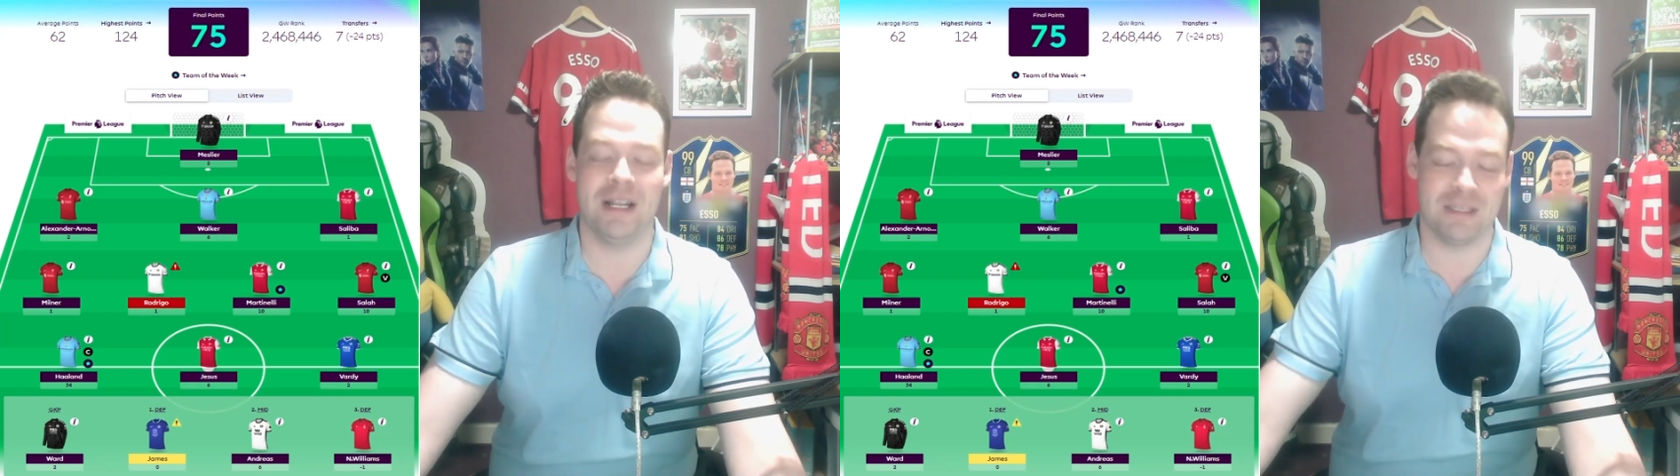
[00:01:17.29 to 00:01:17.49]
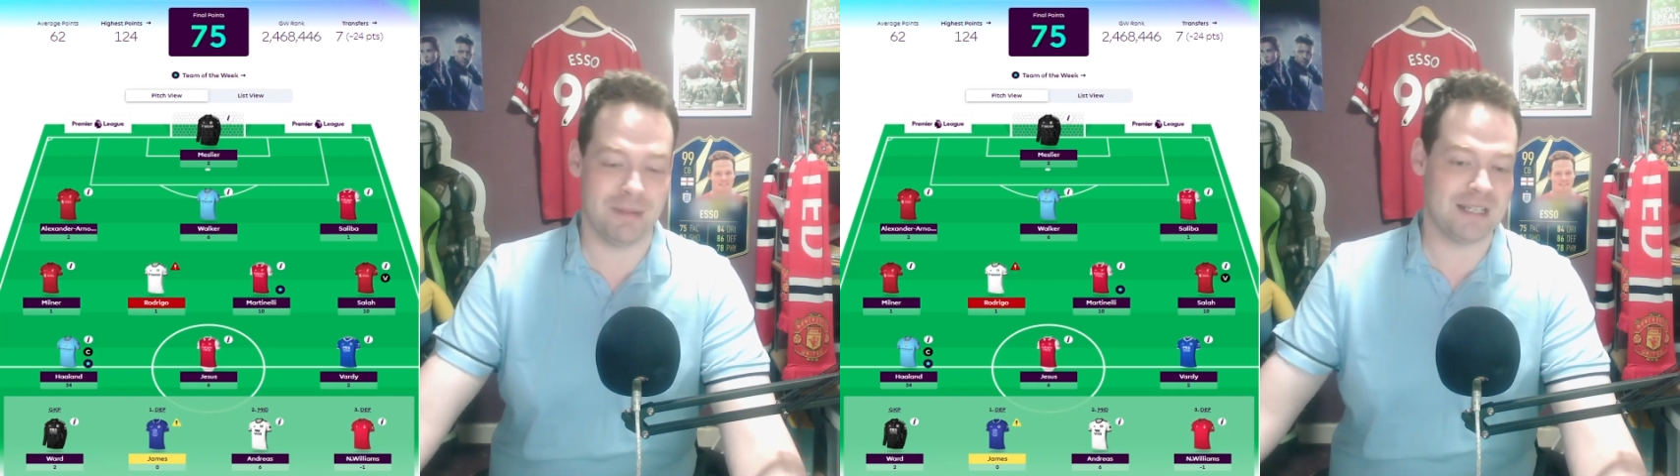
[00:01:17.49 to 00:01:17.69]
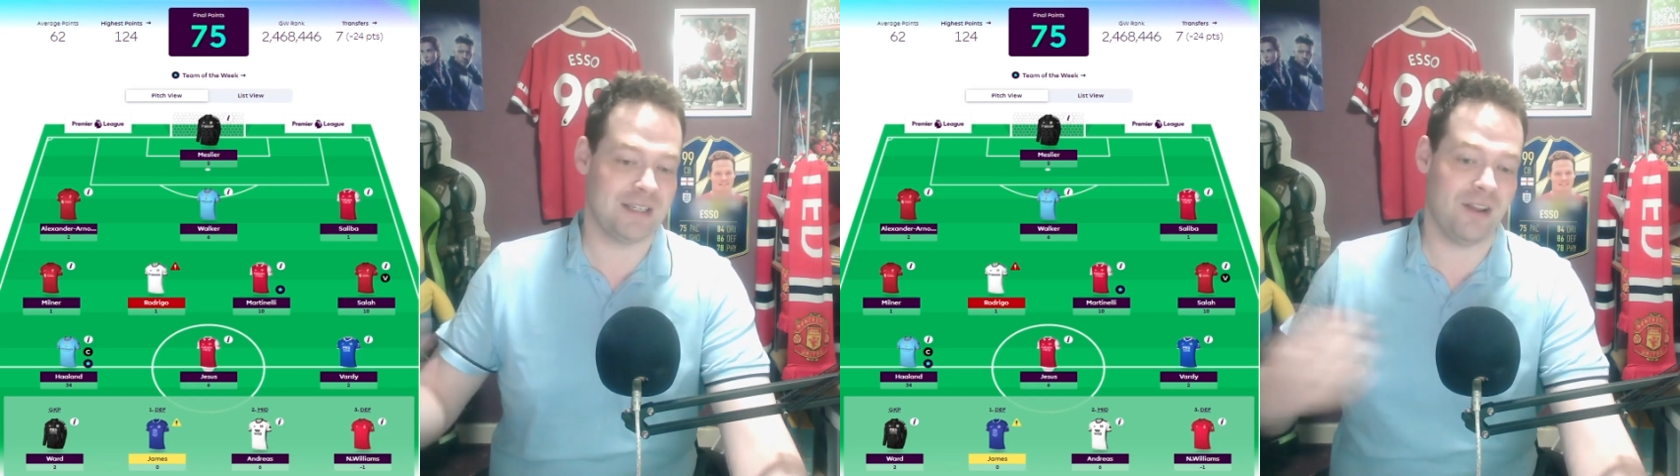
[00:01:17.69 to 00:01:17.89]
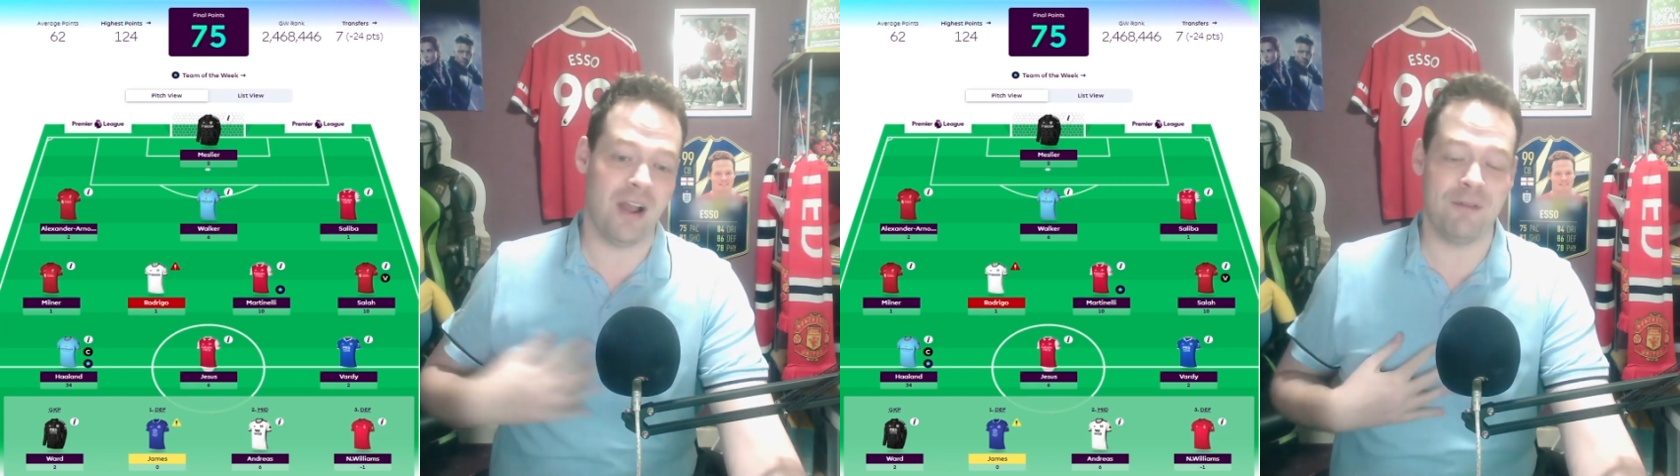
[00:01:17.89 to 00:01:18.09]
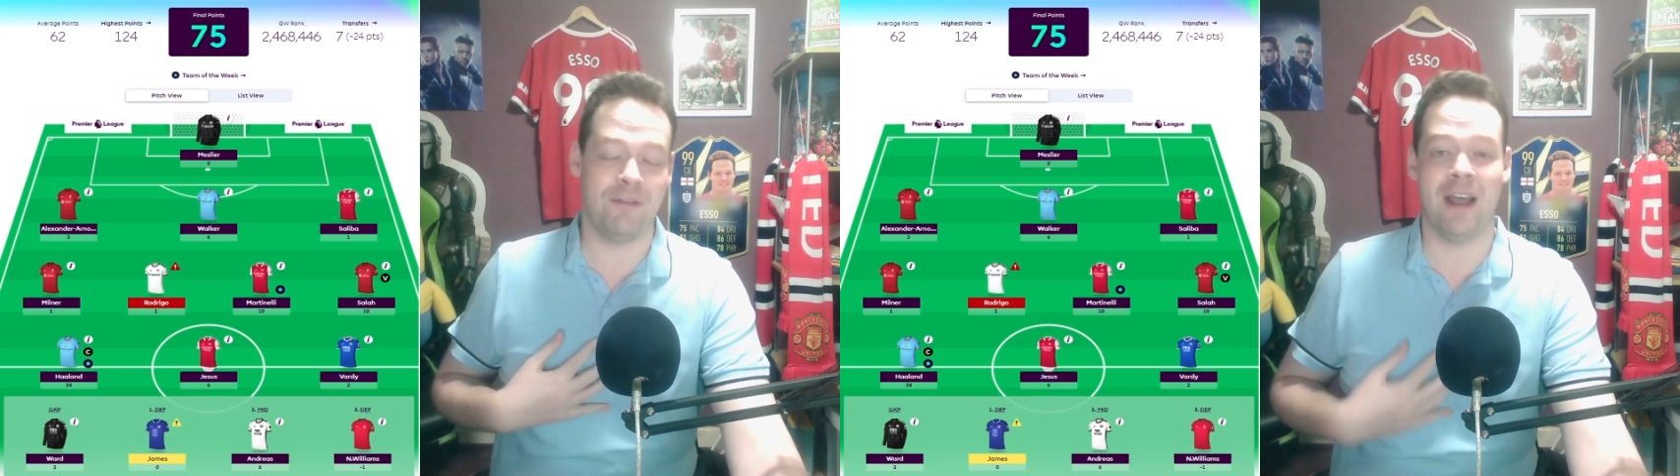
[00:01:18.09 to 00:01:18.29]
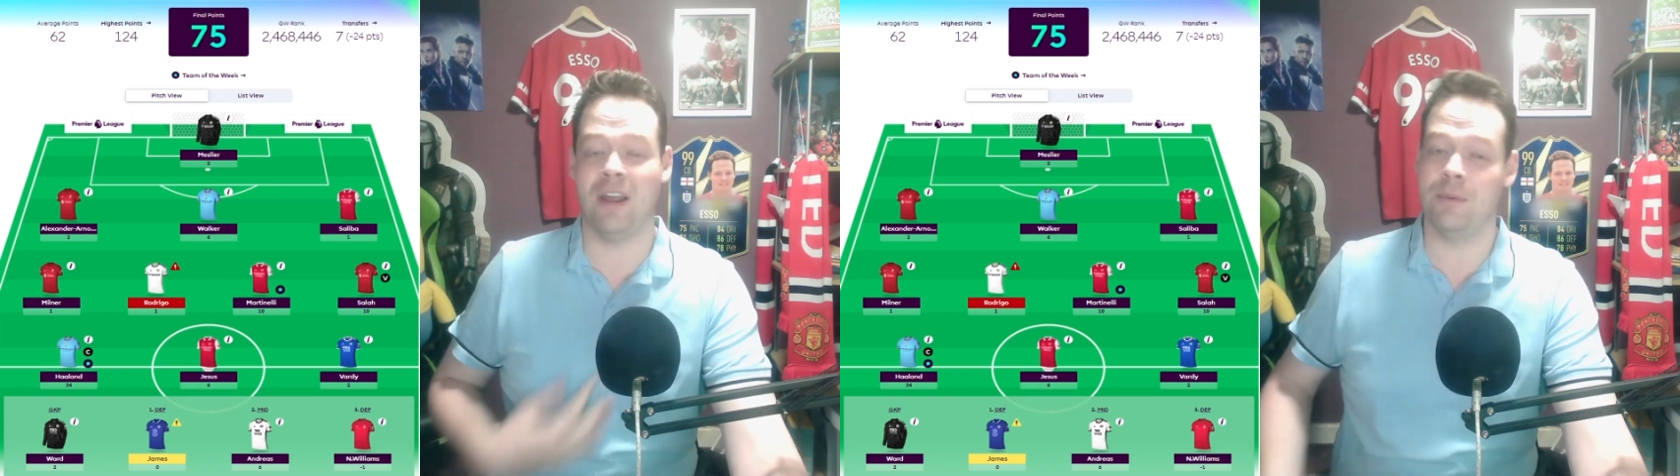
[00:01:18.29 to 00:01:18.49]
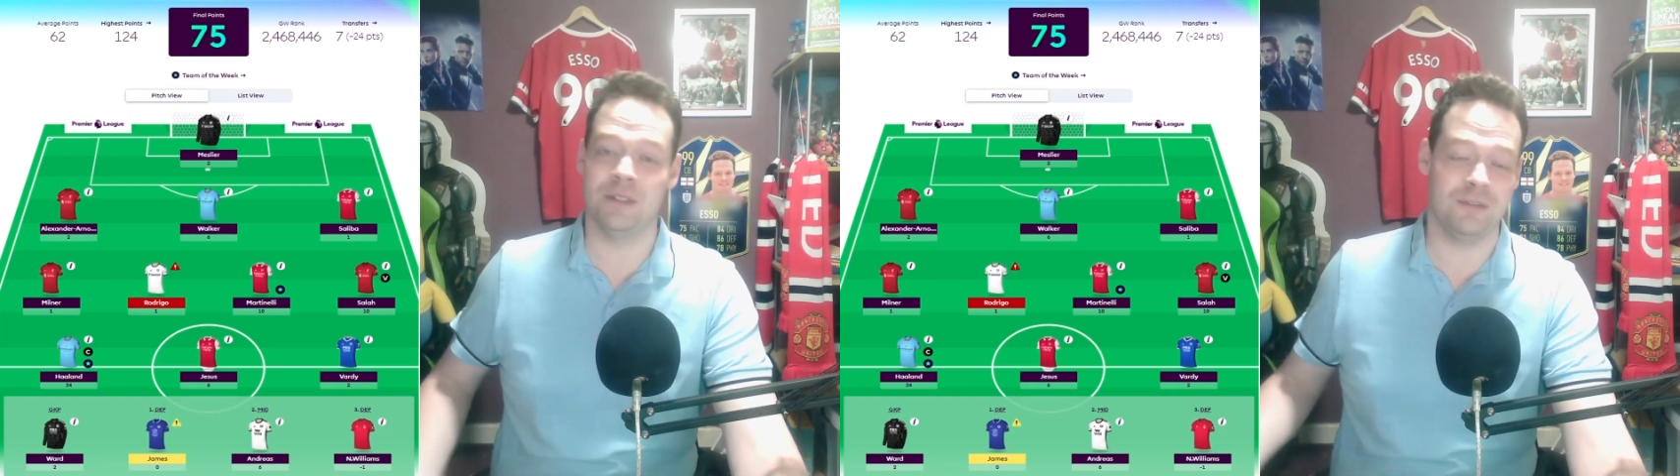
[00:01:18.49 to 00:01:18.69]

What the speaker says: As a Manchester United fan, I was